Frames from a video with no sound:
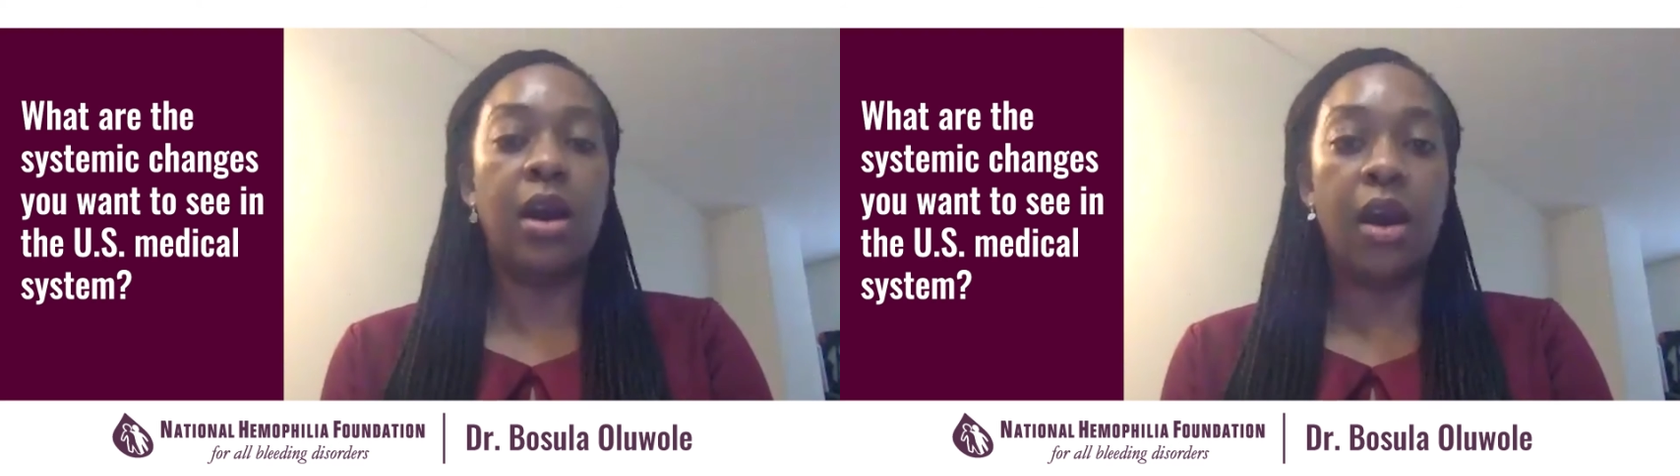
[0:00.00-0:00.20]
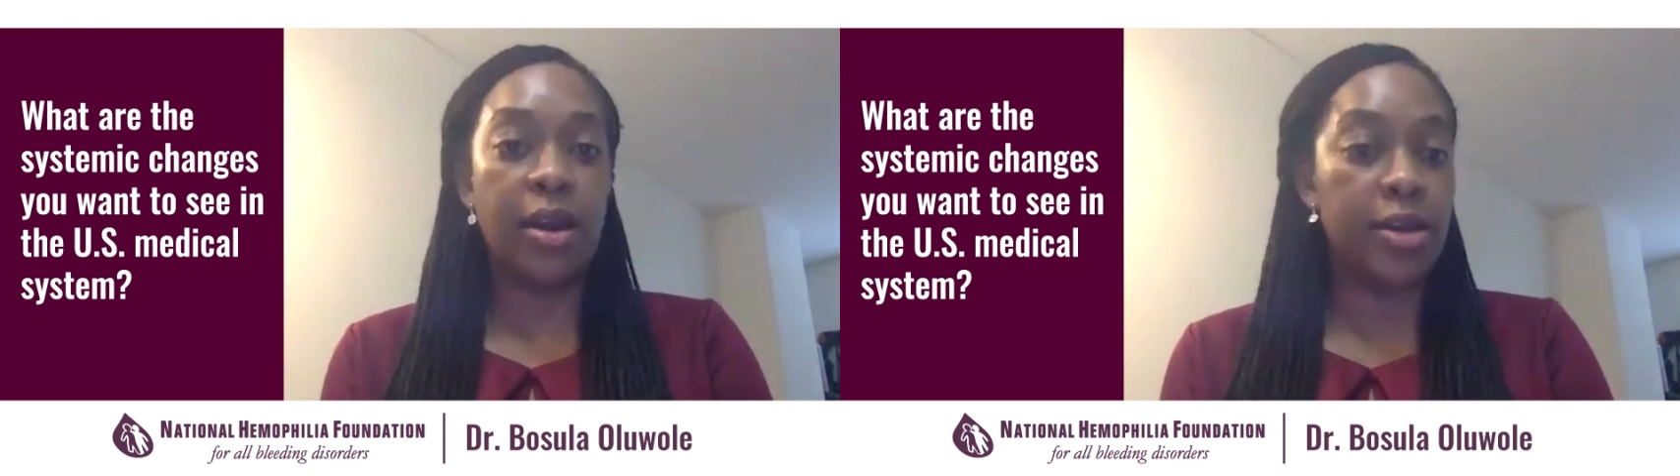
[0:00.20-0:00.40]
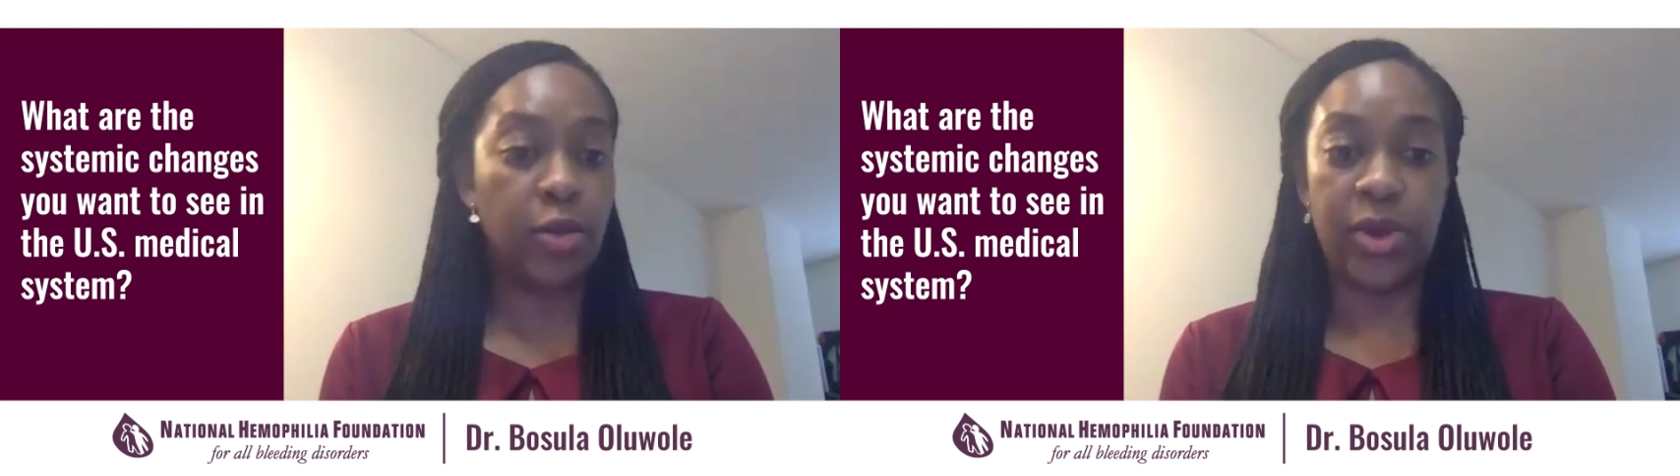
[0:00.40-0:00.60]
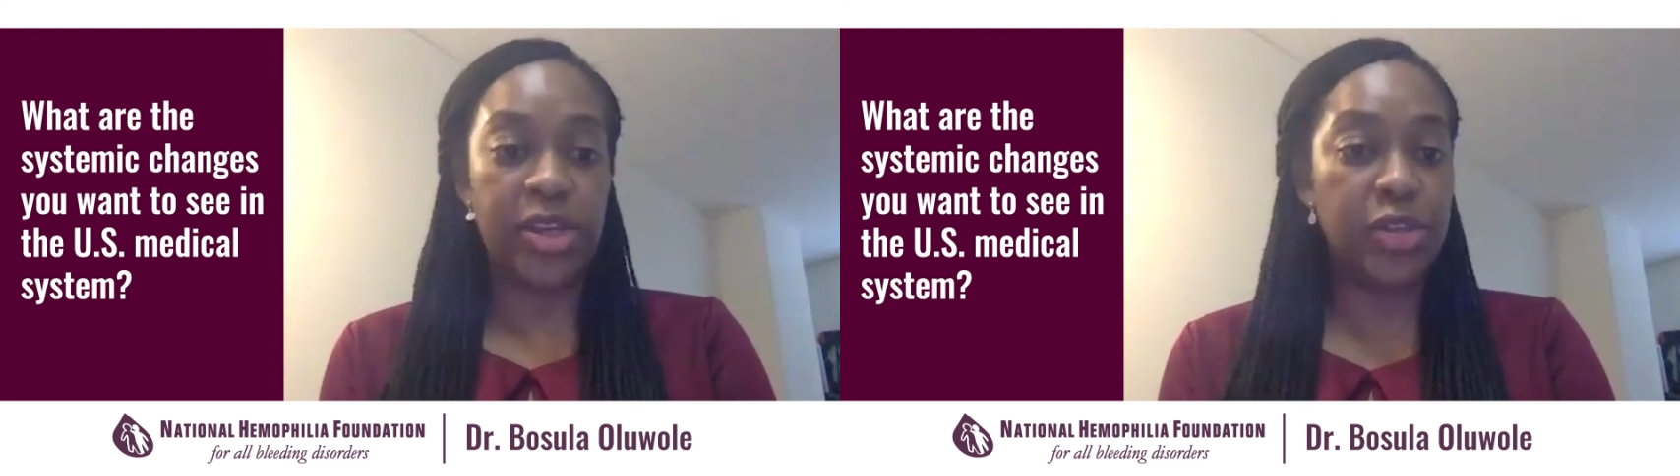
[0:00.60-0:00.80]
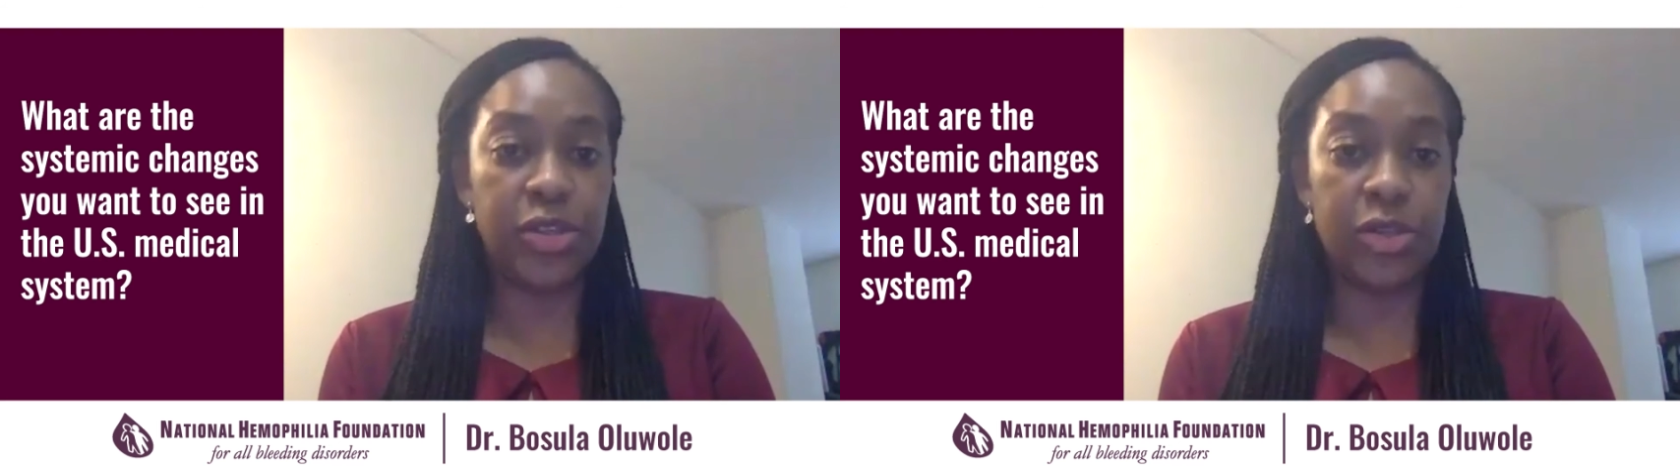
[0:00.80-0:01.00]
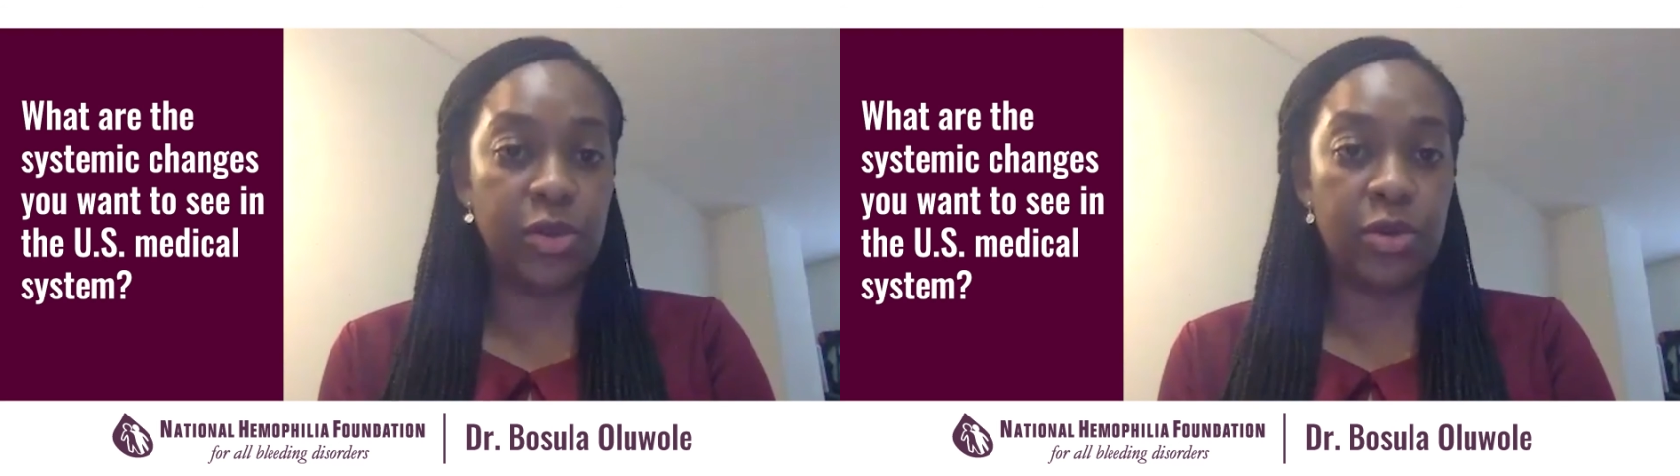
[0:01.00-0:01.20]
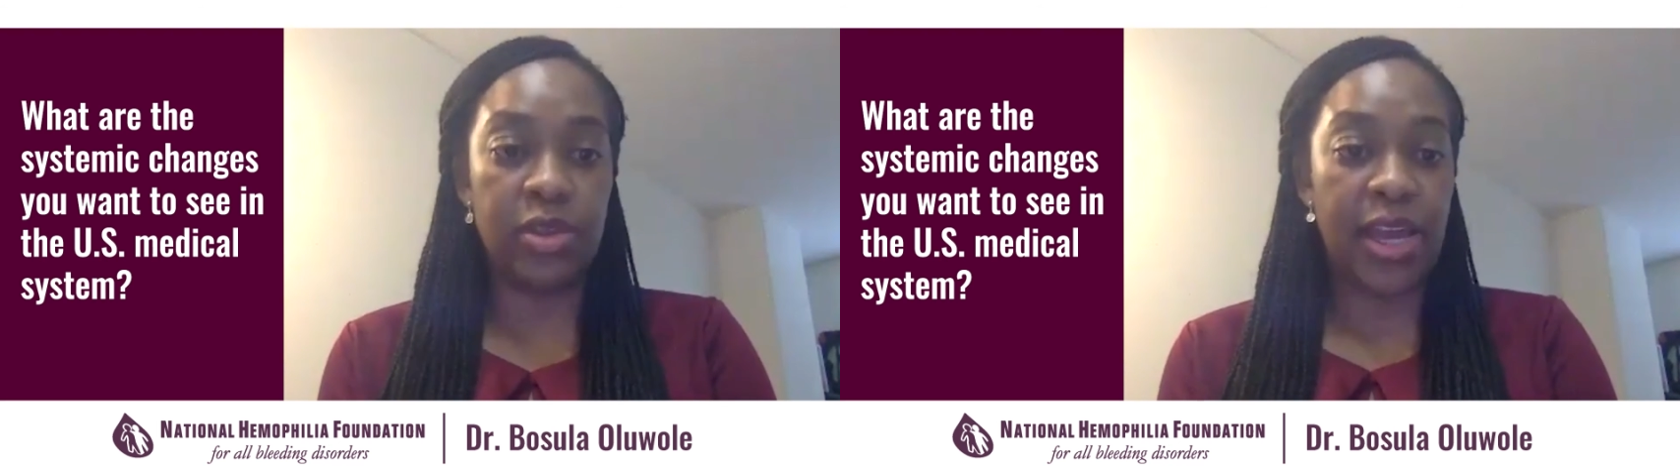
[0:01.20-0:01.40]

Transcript: are going to